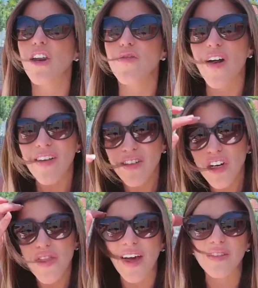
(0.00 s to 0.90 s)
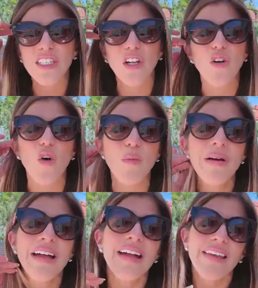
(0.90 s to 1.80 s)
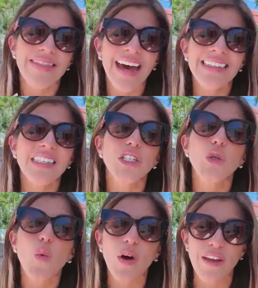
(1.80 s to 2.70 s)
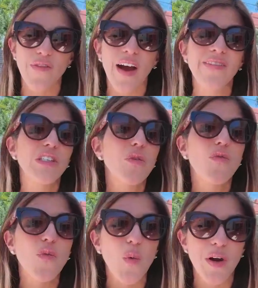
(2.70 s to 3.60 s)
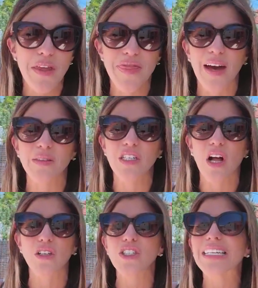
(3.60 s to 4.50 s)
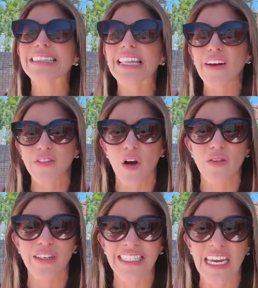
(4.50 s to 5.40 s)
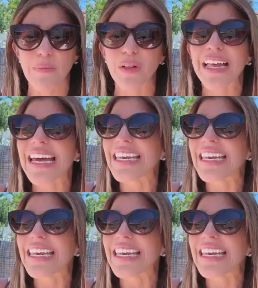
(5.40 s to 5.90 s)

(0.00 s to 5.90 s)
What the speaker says: a $500,000 home, that's $25,000 to $40,000 left on the table,